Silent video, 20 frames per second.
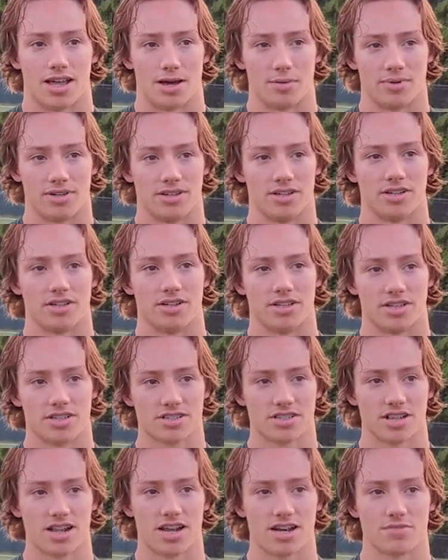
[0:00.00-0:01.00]
I mean,
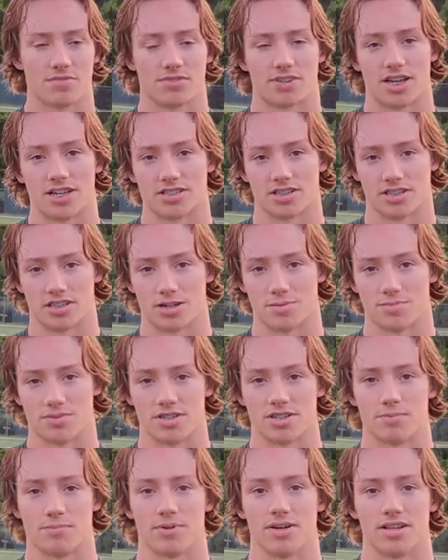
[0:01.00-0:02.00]
there's a lot of different things that comes
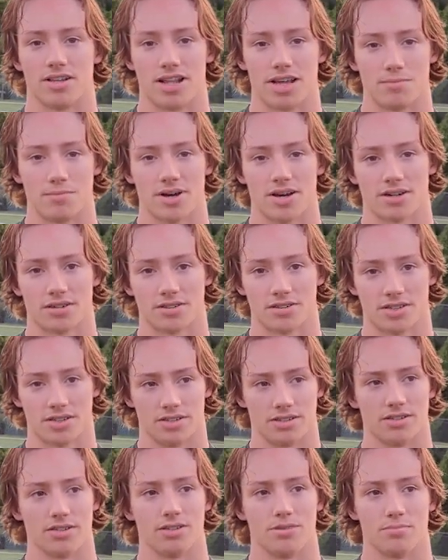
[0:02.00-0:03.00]
into playing
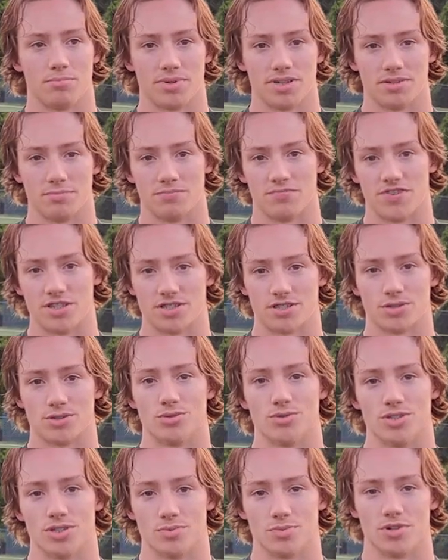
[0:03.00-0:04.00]
linebacker, and being
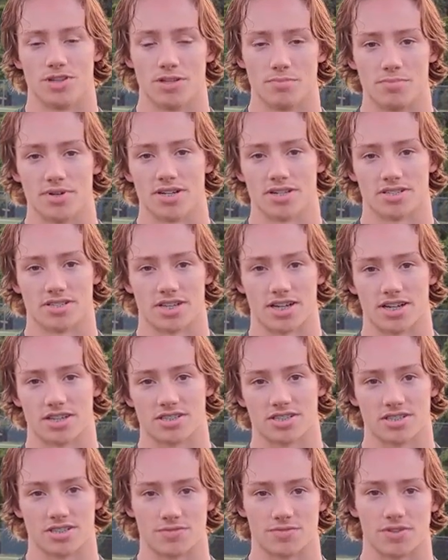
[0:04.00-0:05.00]
physical is one of the biggest
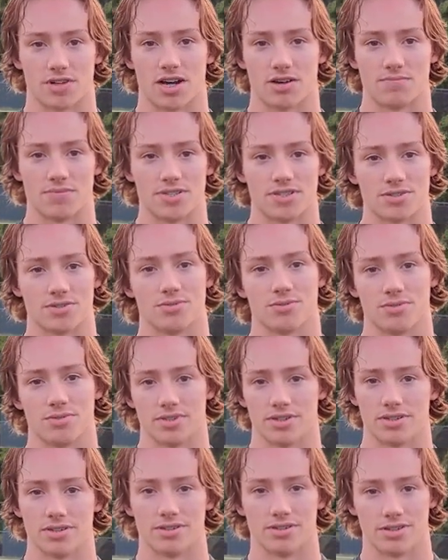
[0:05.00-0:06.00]
things, because if you're not physical,
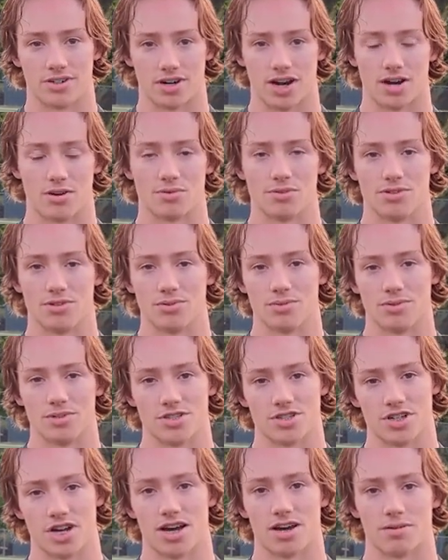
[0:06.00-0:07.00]
then you're not really doing
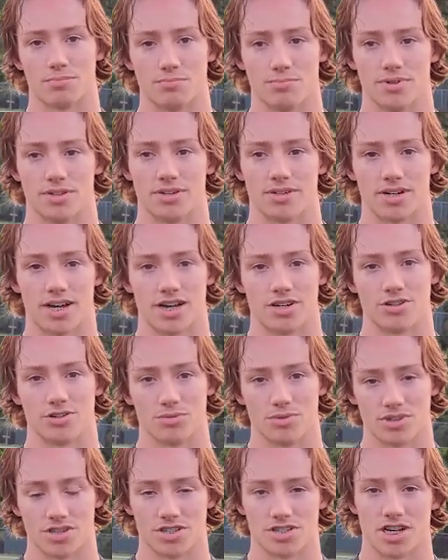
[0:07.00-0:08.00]
your job. But I do a
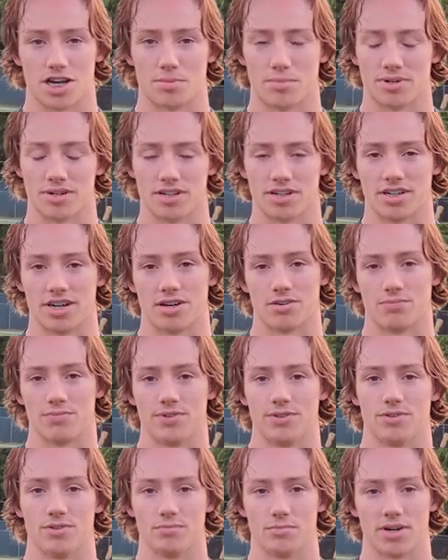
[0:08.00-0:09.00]
really good job at getting
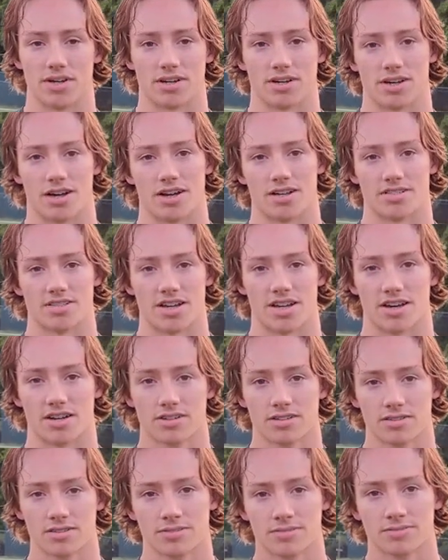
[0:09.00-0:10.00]
downfield and making contact.